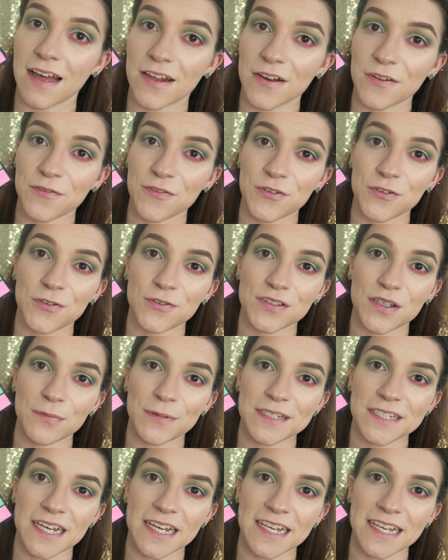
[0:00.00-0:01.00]
And of course I'll
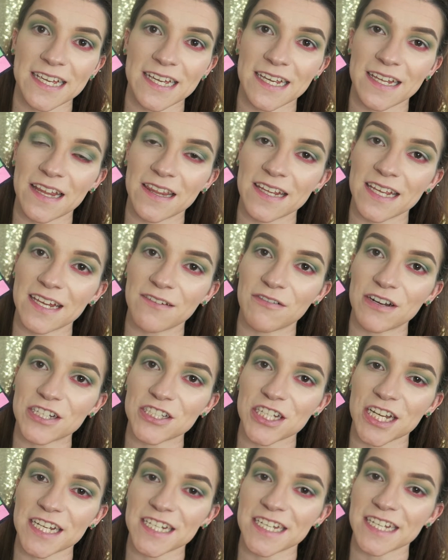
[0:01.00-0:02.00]
be taking the red
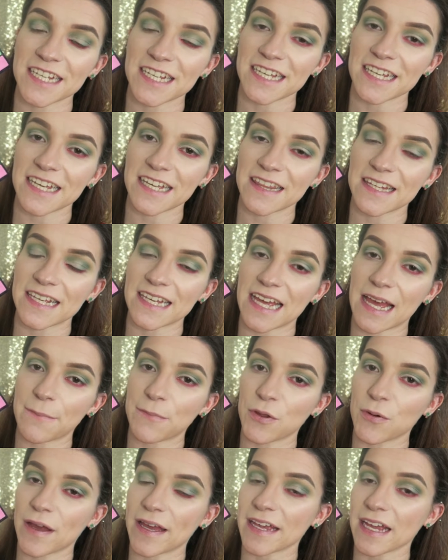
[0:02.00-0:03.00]
shade here in the
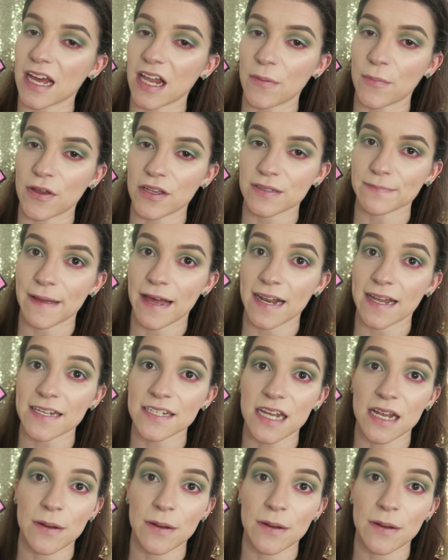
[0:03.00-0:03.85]
MUA Colour Burst palette